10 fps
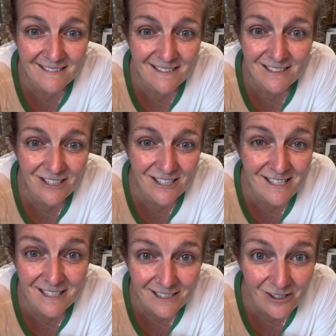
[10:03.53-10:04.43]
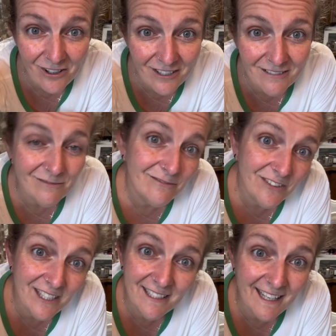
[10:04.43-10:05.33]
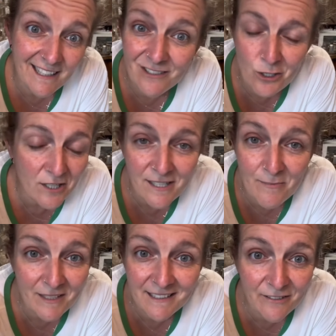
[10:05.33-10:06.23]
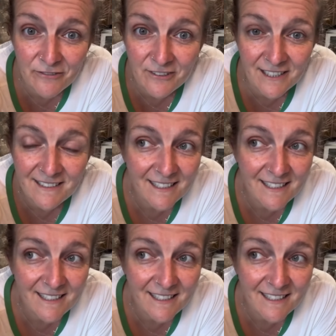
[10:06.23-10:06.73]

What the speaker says: You just discard, feed again, try something different.